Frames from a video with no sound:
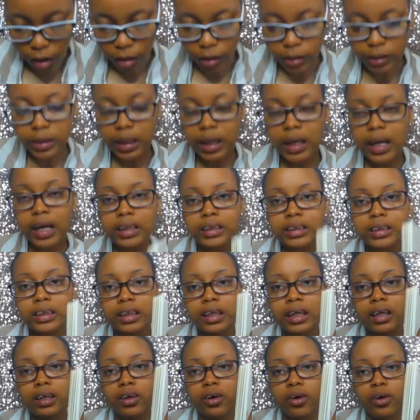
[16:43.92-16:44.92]
no, it's not actually
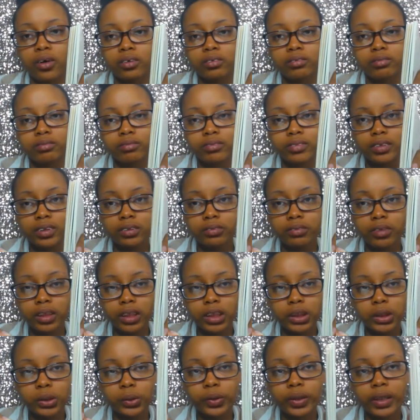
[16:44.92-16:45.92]
that long. It's
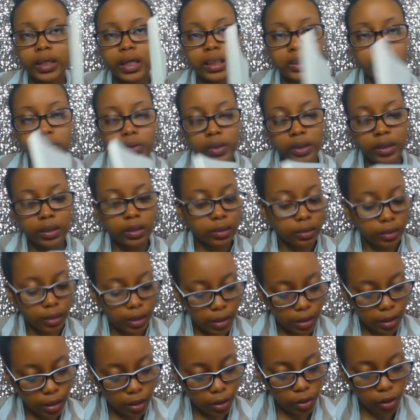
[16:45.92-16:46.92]
really short, actually.
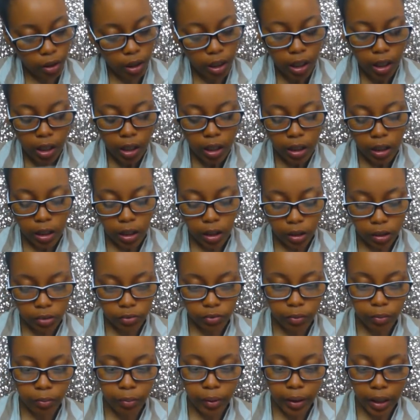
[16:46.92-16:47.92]
Not that long. It goes
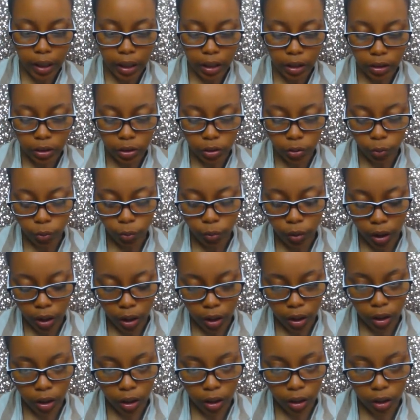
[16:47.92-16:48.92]
from page
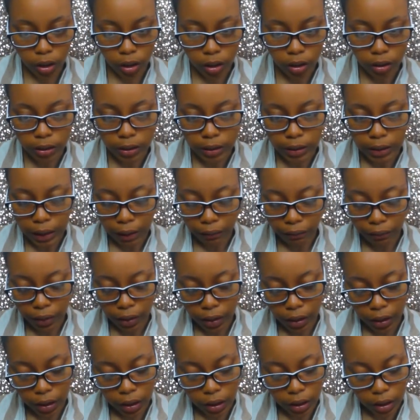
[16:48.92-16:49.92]

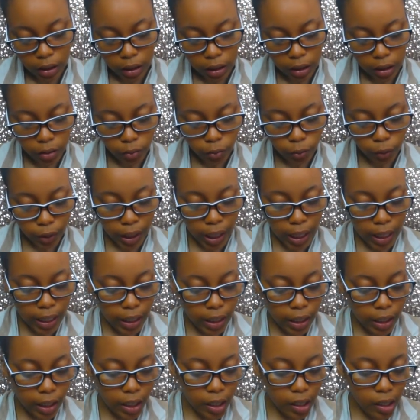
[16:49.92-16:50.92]
170,
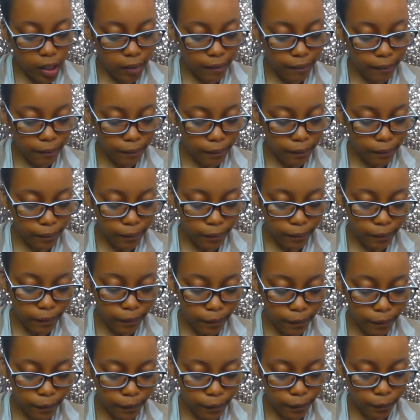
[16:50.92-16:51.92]
180,
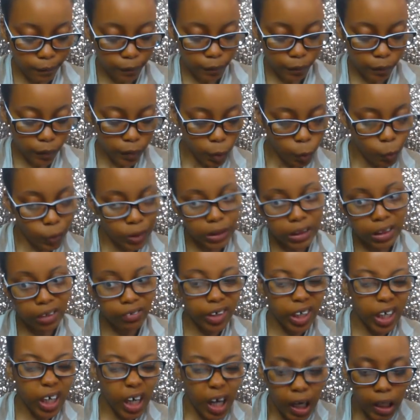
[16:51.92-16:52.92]

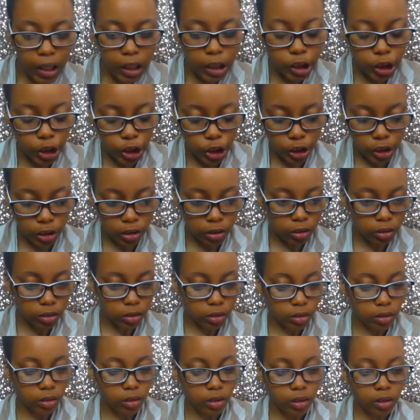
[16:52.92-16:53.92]
179-ish.
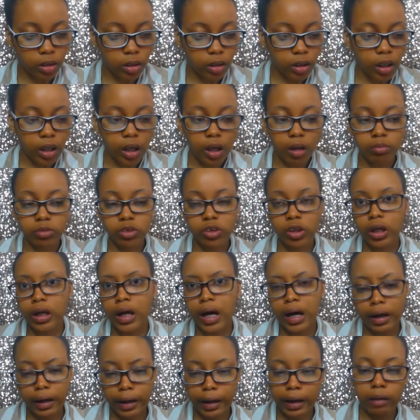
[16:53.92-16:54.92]
I'm trying
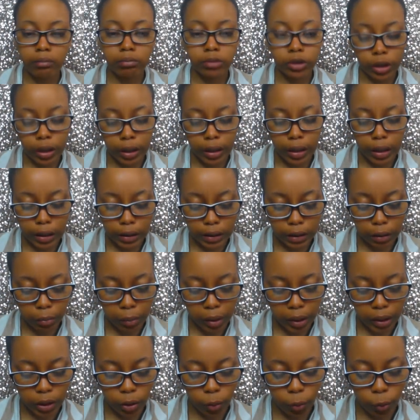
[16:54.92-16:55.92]
to, I'm trying to
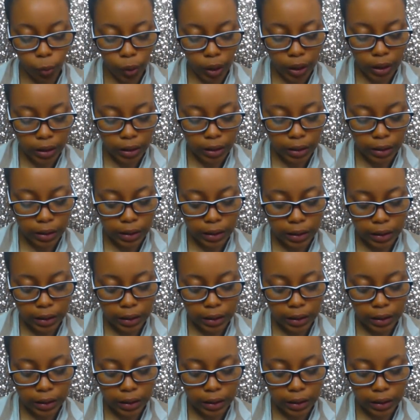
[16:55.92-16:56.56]
estimate. So, one,